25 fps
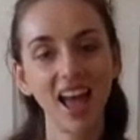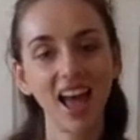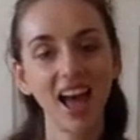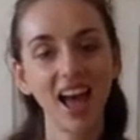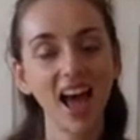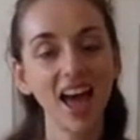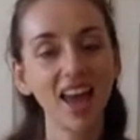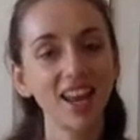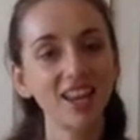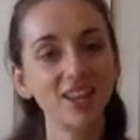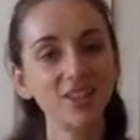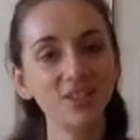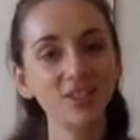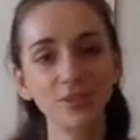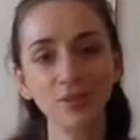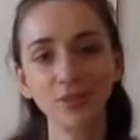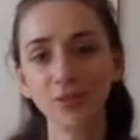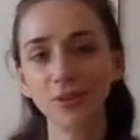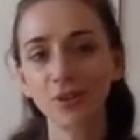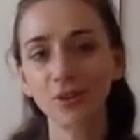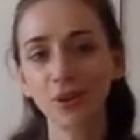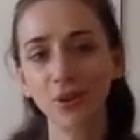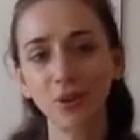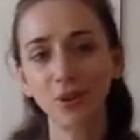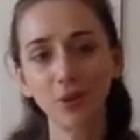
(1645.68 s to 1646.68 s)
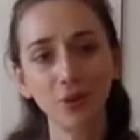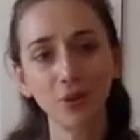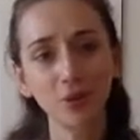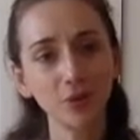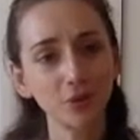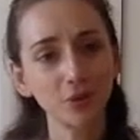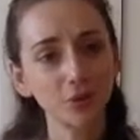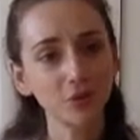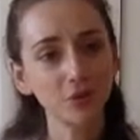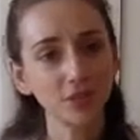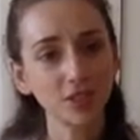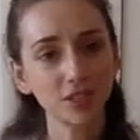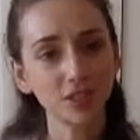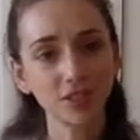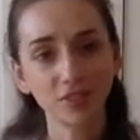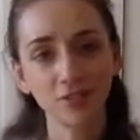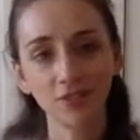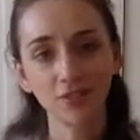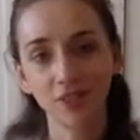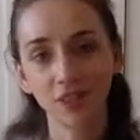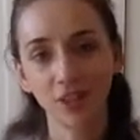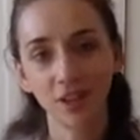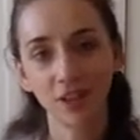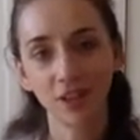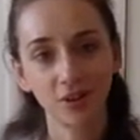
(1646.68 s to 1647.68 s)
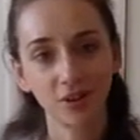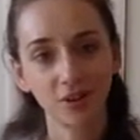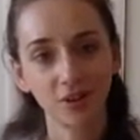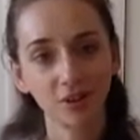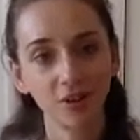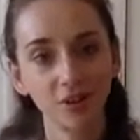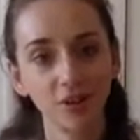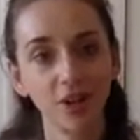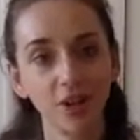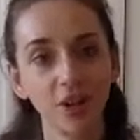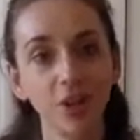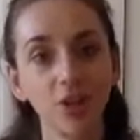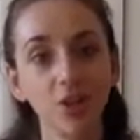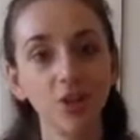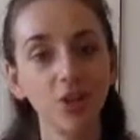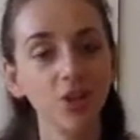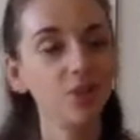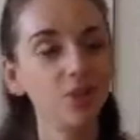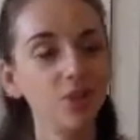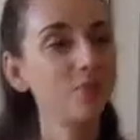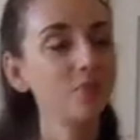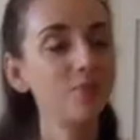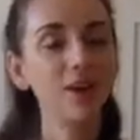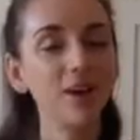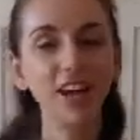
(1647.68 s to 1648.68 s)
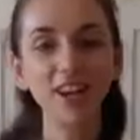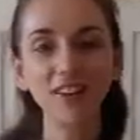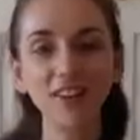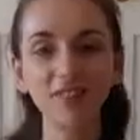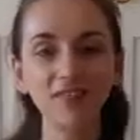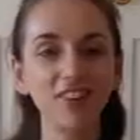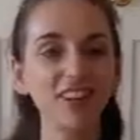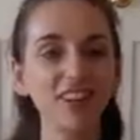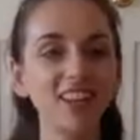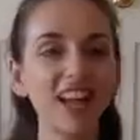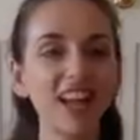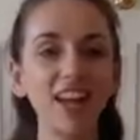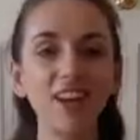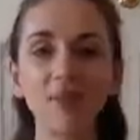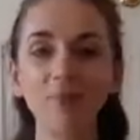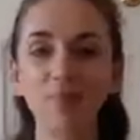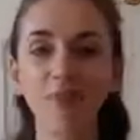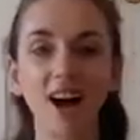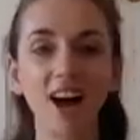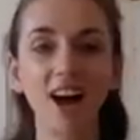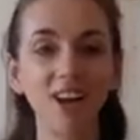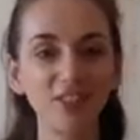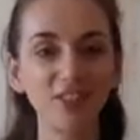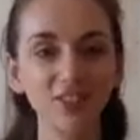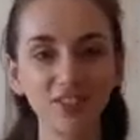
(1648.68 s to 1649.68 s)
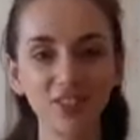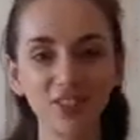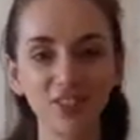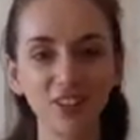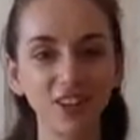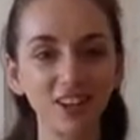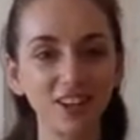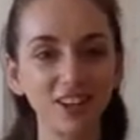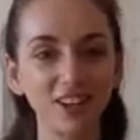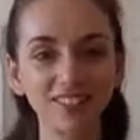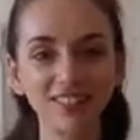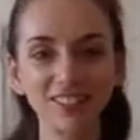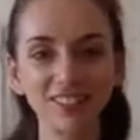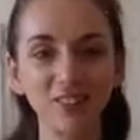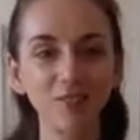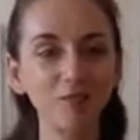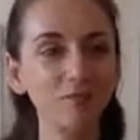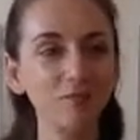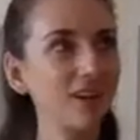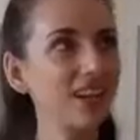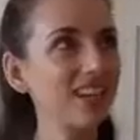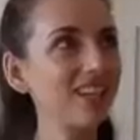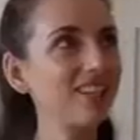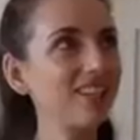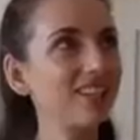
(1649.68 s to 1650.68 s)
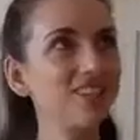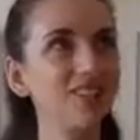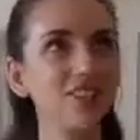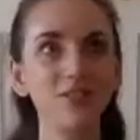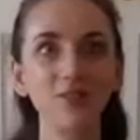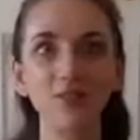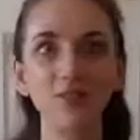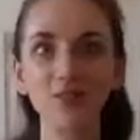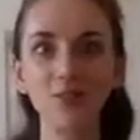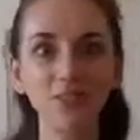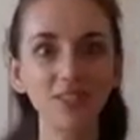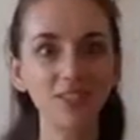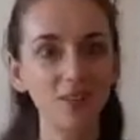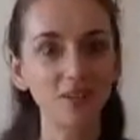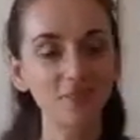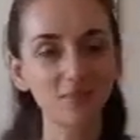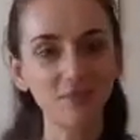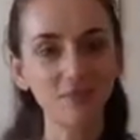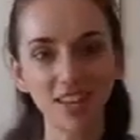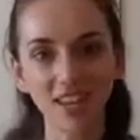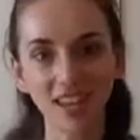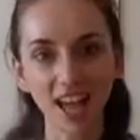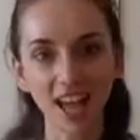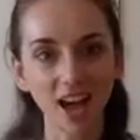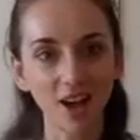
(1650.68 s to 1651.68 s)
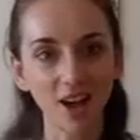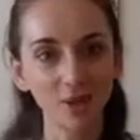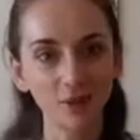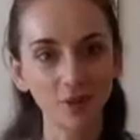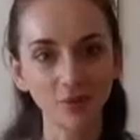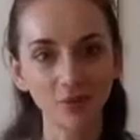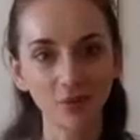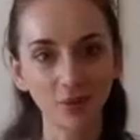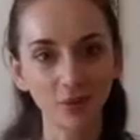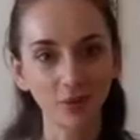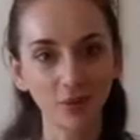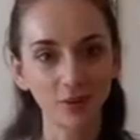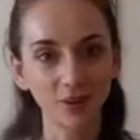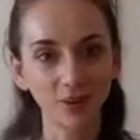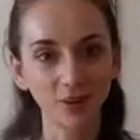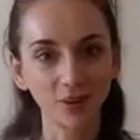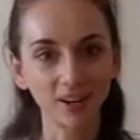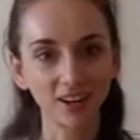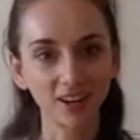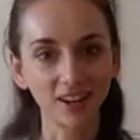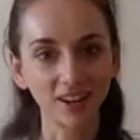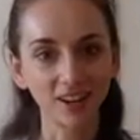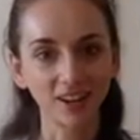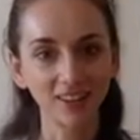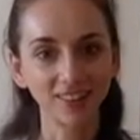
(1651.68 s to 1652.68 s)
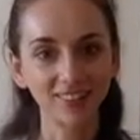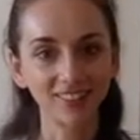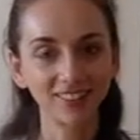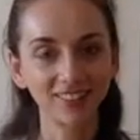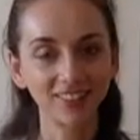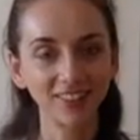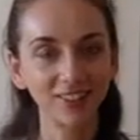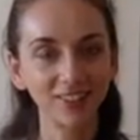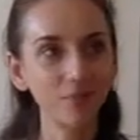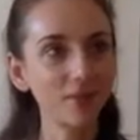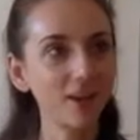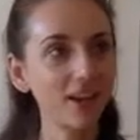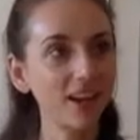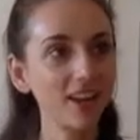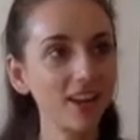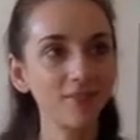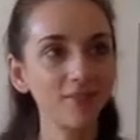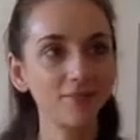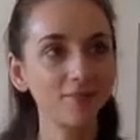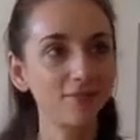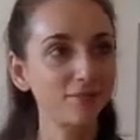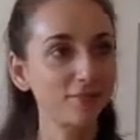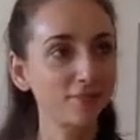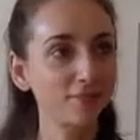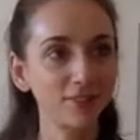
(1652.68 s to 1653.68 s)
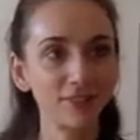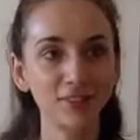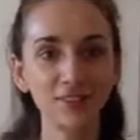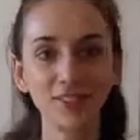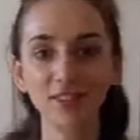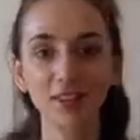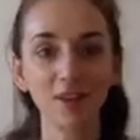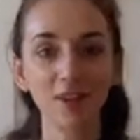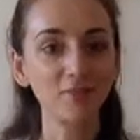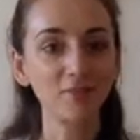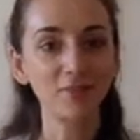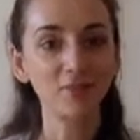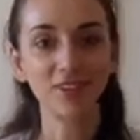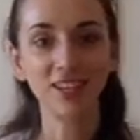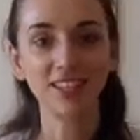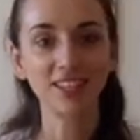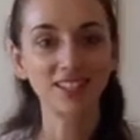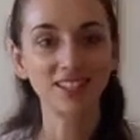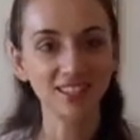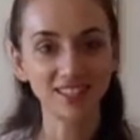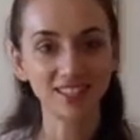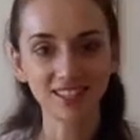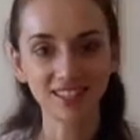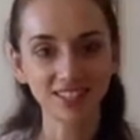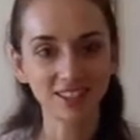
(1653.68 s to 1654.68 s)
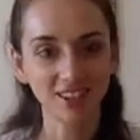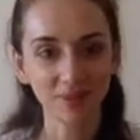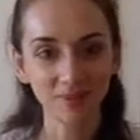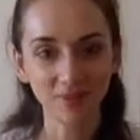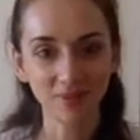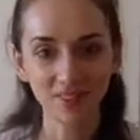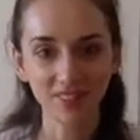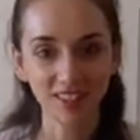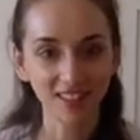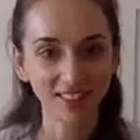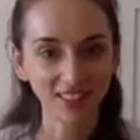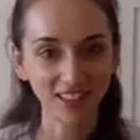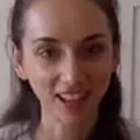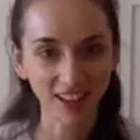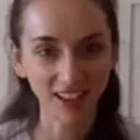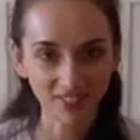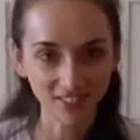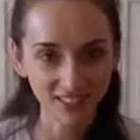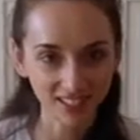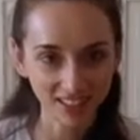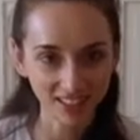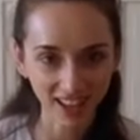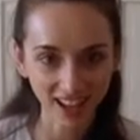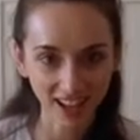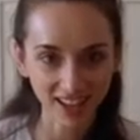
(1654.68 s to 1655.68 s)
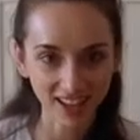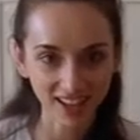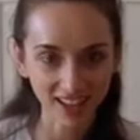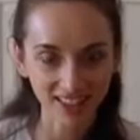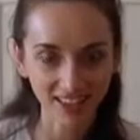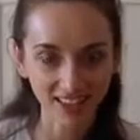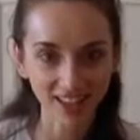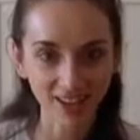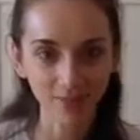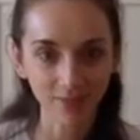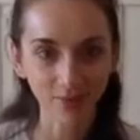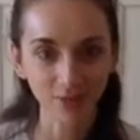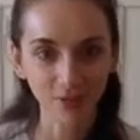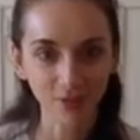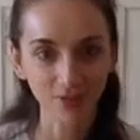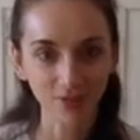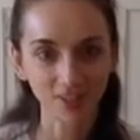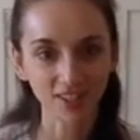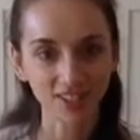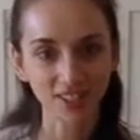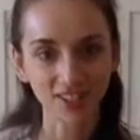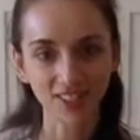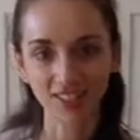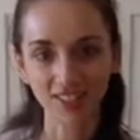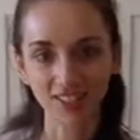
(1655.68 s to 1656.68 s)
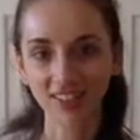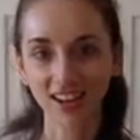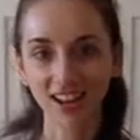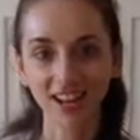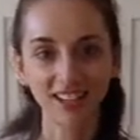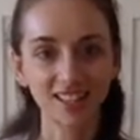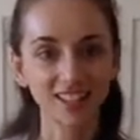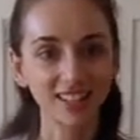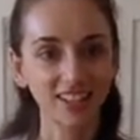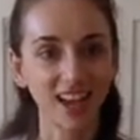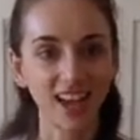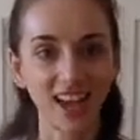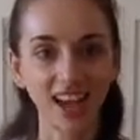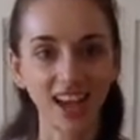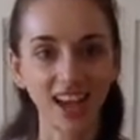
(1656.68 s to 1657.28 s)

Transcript: And as you go through this flow, you might forget a posture. You might do something out of order. You might, for some reason, start with the left side and then move into the right side.